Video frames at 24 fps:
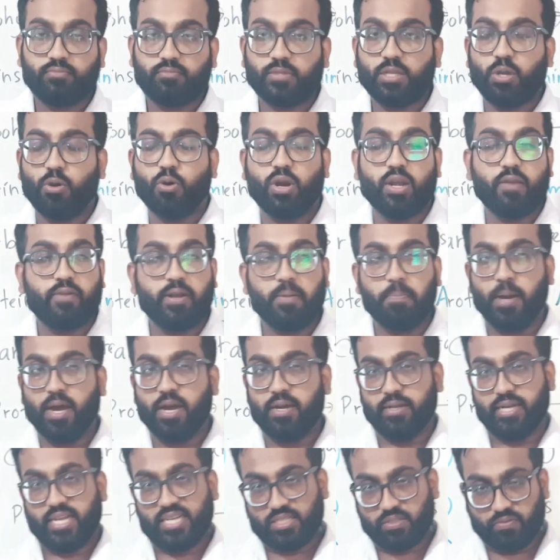O-level
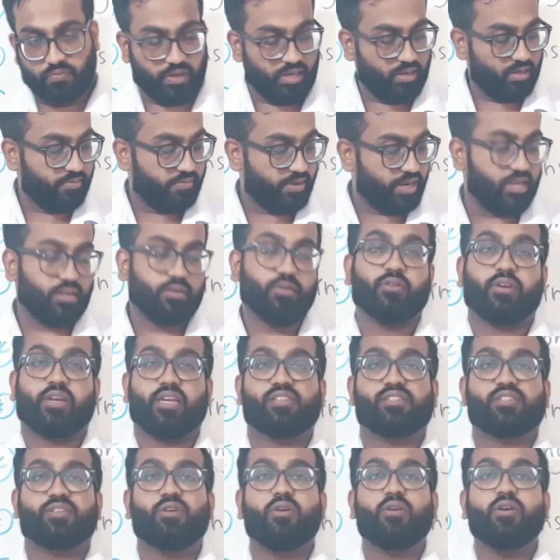part as well, right? Okay,
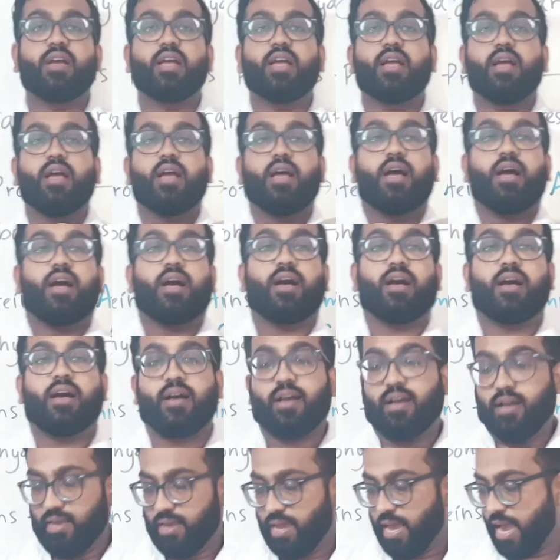so
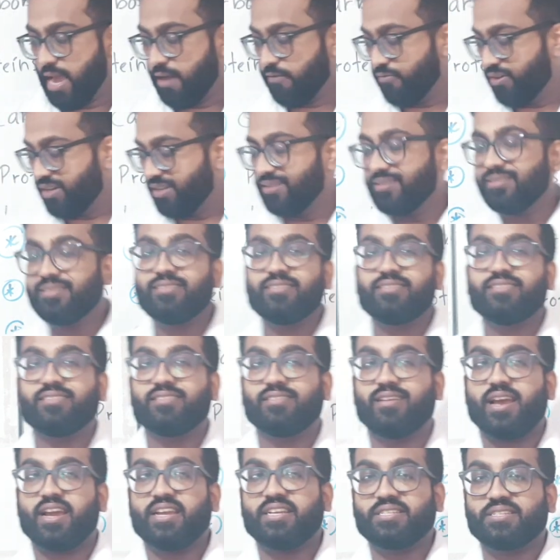have a
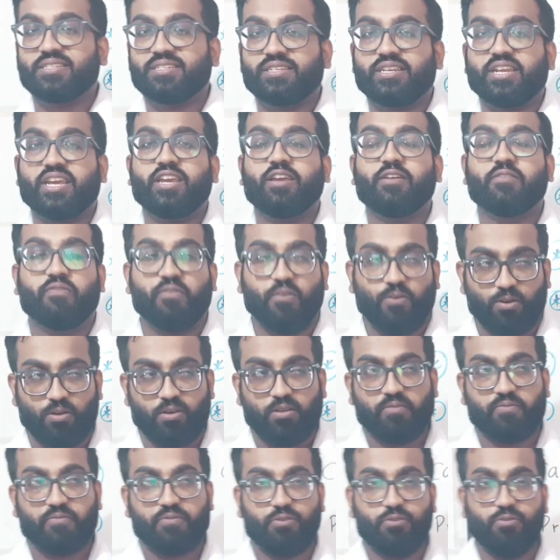nice day for all
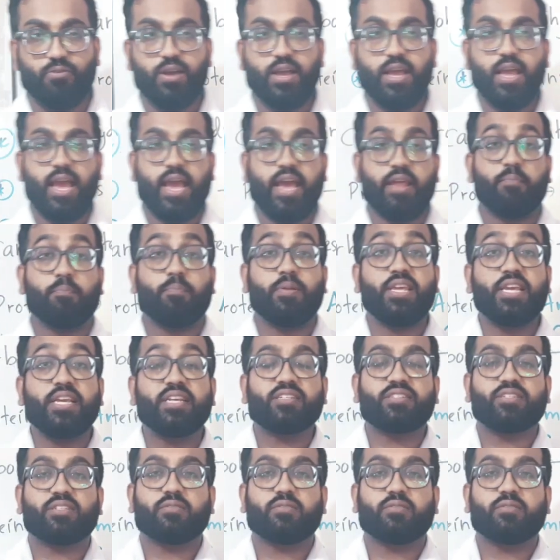of you, and please